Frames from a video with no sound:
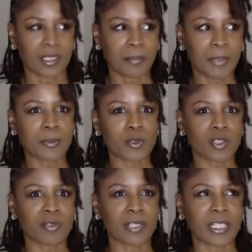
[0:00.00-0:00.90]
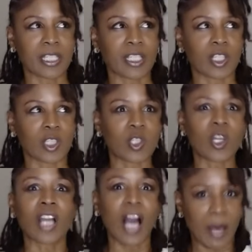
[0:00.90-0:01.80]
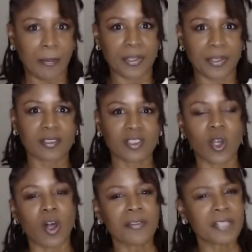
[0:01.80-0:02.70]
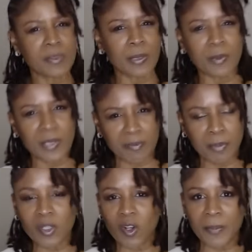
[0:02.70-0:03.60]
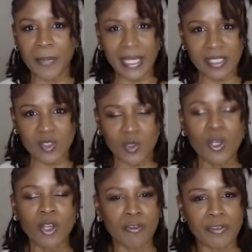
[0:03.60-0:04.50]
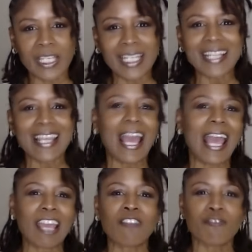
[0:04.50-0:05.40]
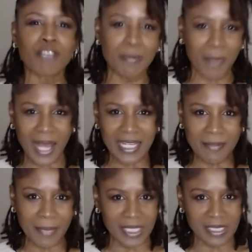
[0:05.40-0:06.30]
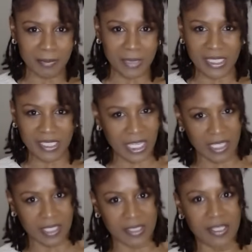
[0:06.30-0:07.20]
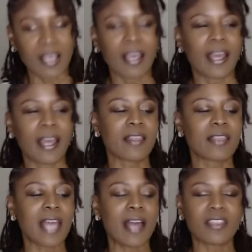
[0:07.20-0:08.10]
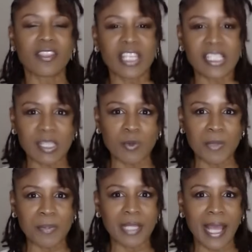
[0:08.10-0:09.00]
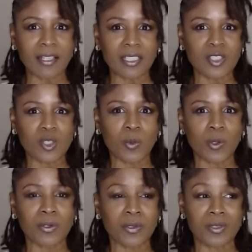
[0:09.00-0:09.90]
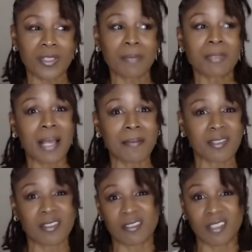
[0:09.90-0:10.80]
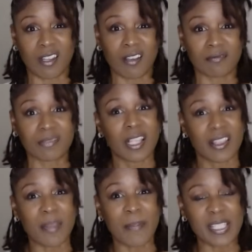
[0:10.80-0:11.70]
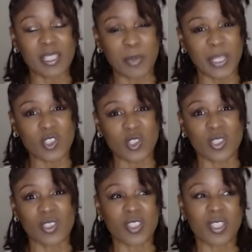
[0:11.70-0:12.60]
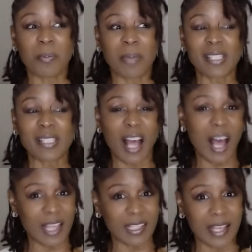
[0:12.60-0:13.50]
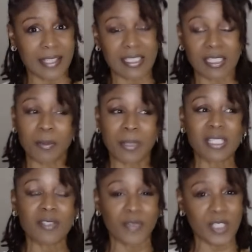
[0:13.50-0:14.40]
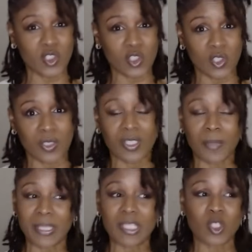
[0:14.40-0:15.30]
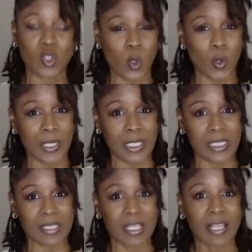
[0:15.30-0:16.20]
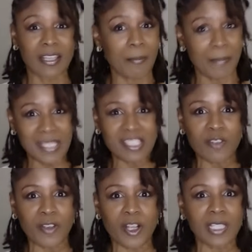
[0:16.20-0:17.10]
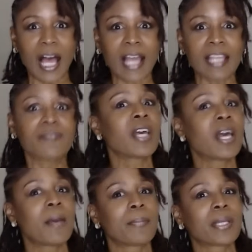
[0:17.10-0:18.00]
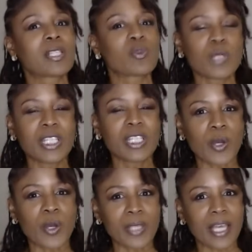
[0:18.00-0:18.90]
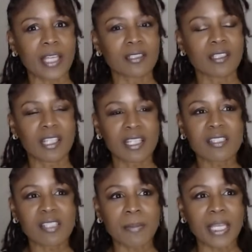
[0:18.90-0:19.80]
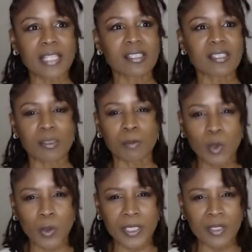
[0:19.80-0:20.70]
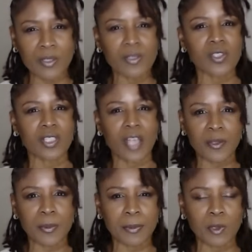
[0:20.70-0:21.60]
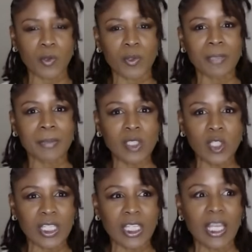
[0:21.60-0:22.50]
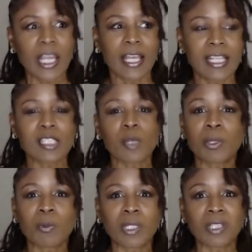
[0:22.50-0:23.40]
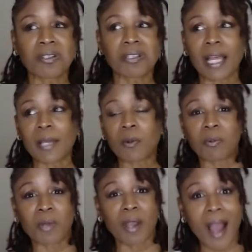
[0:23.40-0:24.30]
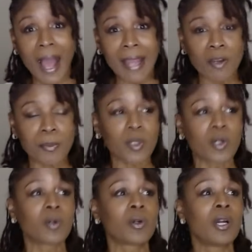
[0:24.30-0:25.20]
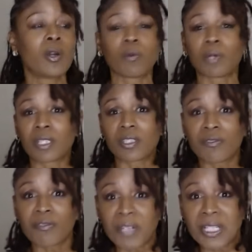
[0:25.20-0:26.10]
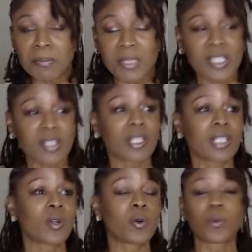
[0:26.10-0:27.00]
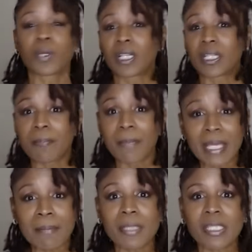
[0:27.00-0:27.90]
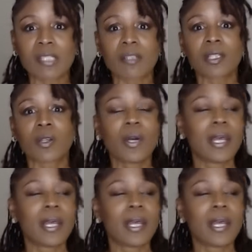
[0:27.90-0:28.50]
People generally look up to all these people they put on a pedestal, forgetting that everybody makes mistakes and that the things that we put out into the world are sometimes, you know, the best pictures, the best highlights, the best features, the best stories, the best of our life, because we know that in some cases, employers and other people are going to be looking. And so we want to look like what? We're hireable. We're good friend material. We're good mate material.